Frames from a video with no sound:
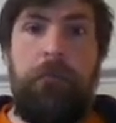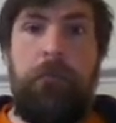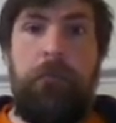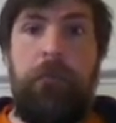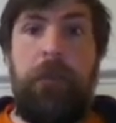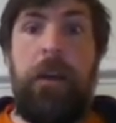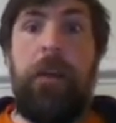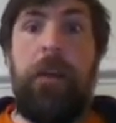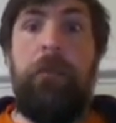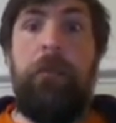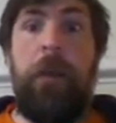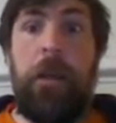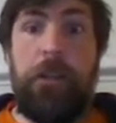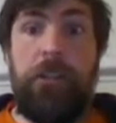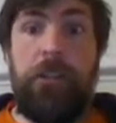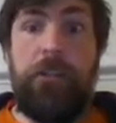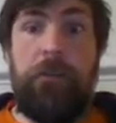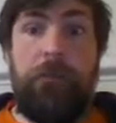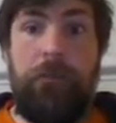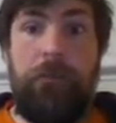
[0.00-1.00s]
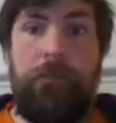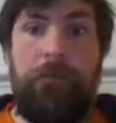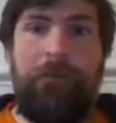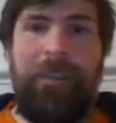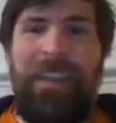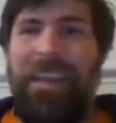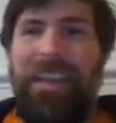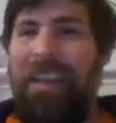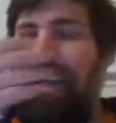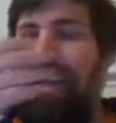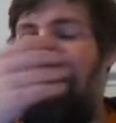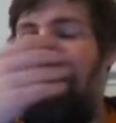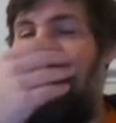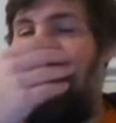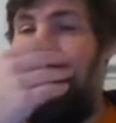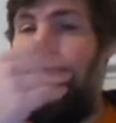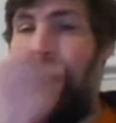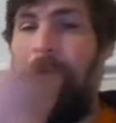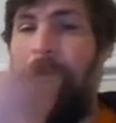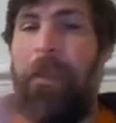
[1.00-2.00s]
very much.
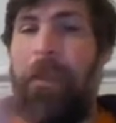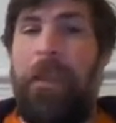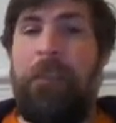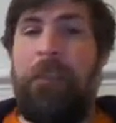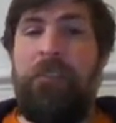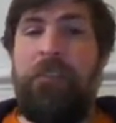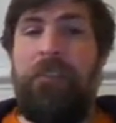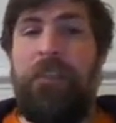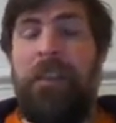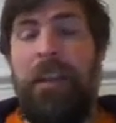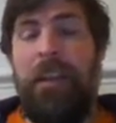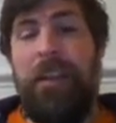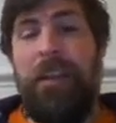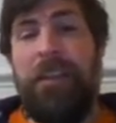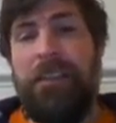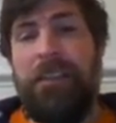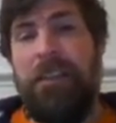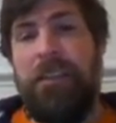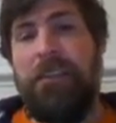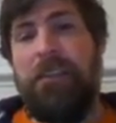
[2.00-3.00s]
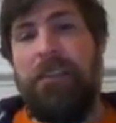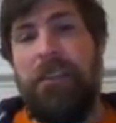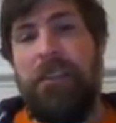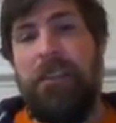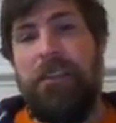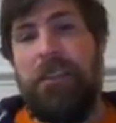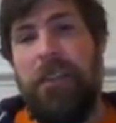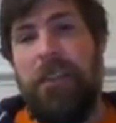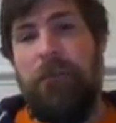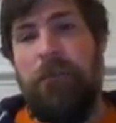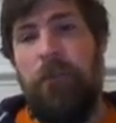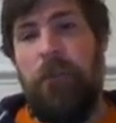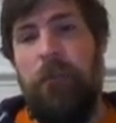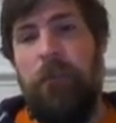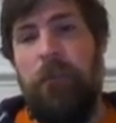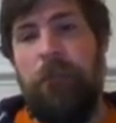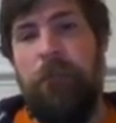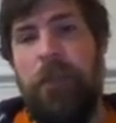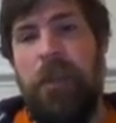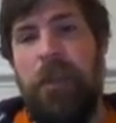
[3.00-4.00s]
If the United States is
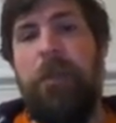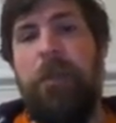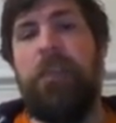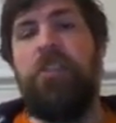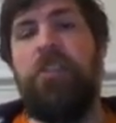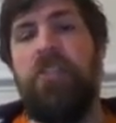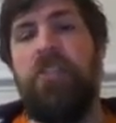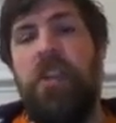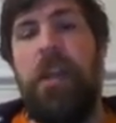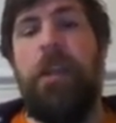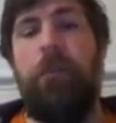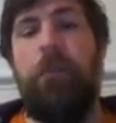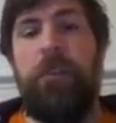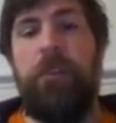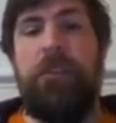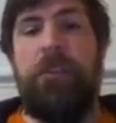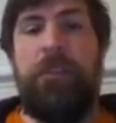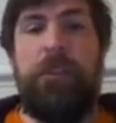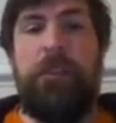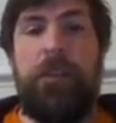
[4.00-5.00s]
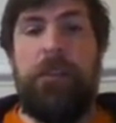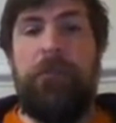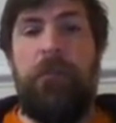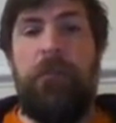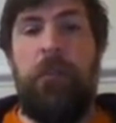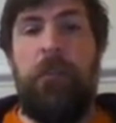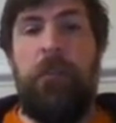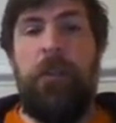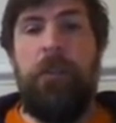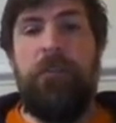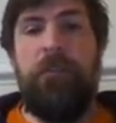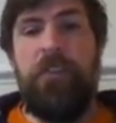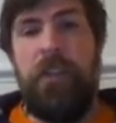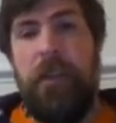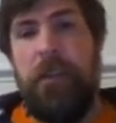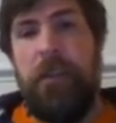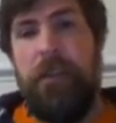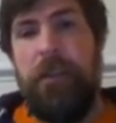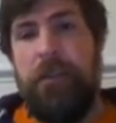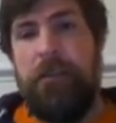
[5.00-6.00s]
successful, it makes China more successful. If
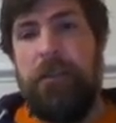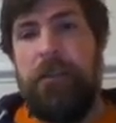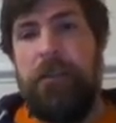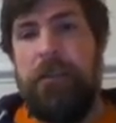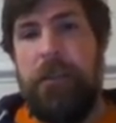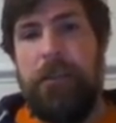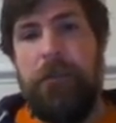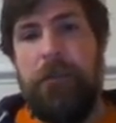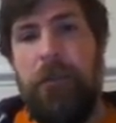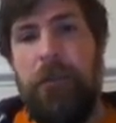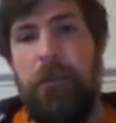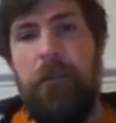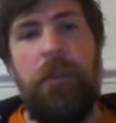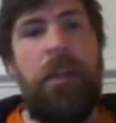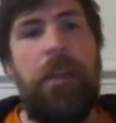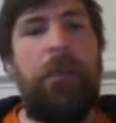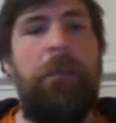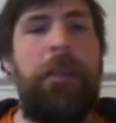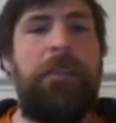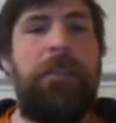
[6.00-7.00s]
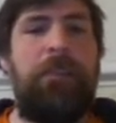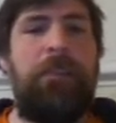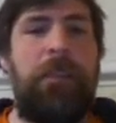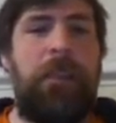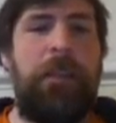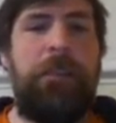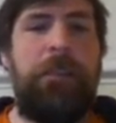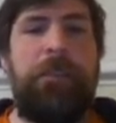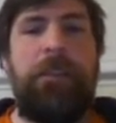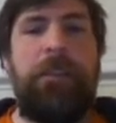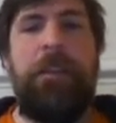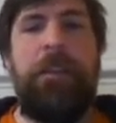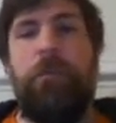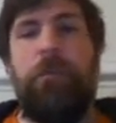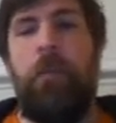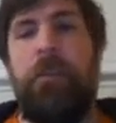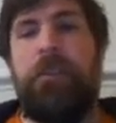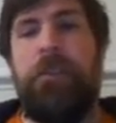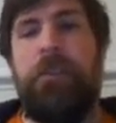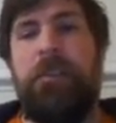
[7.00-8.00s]
China is successful, it makes the United States
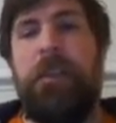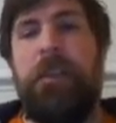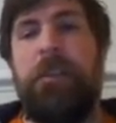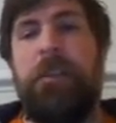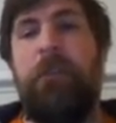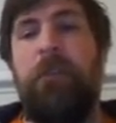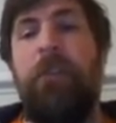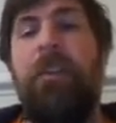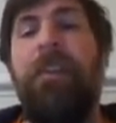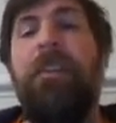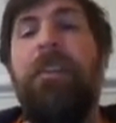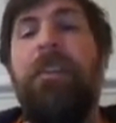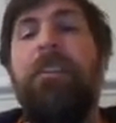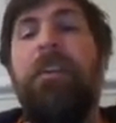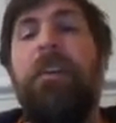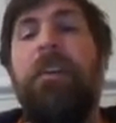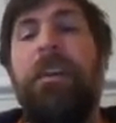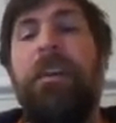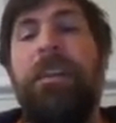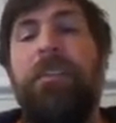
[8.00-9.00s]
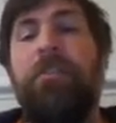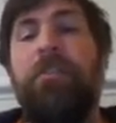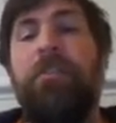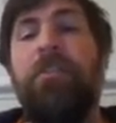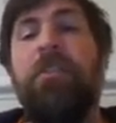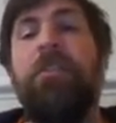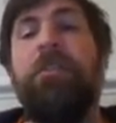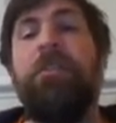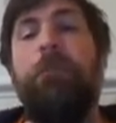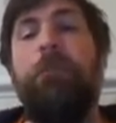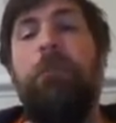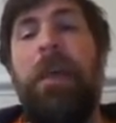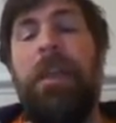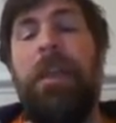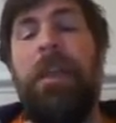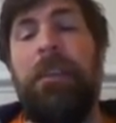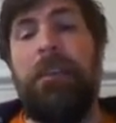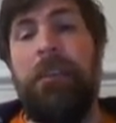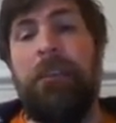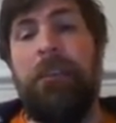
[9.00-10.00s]
more successful. They're
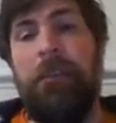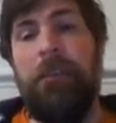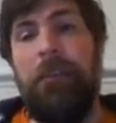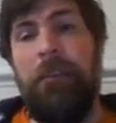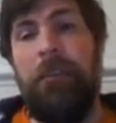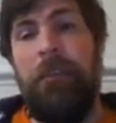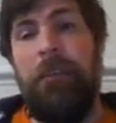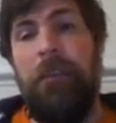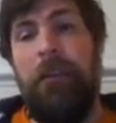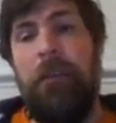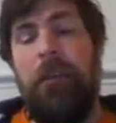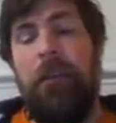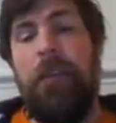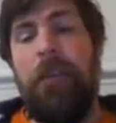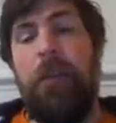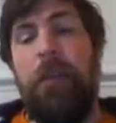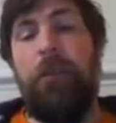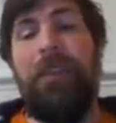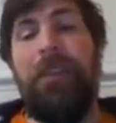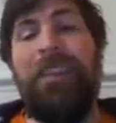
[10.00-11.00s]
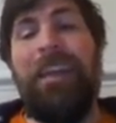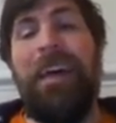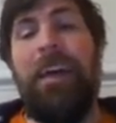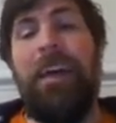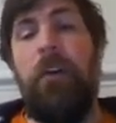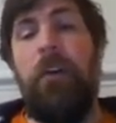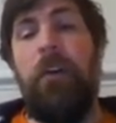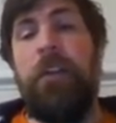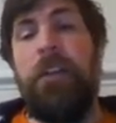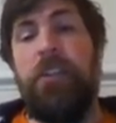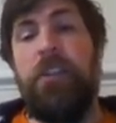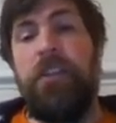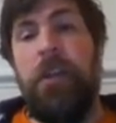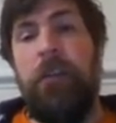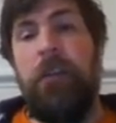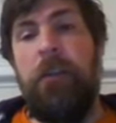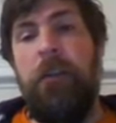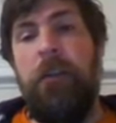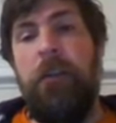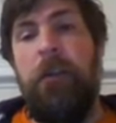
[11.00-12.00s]
interdependent. They rely on each
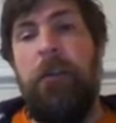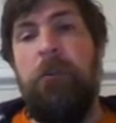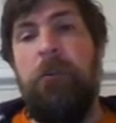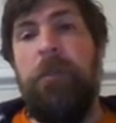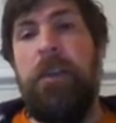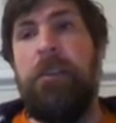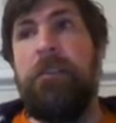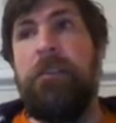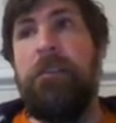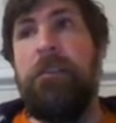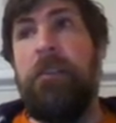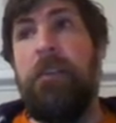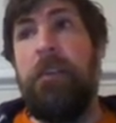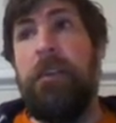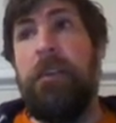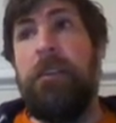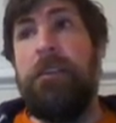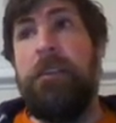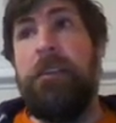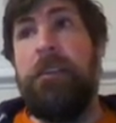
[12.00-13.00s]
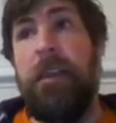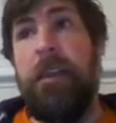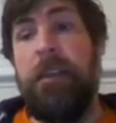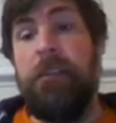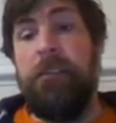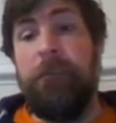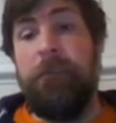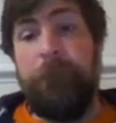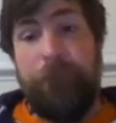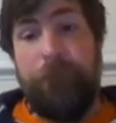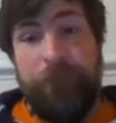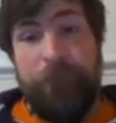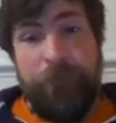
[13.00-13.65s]
other because the United States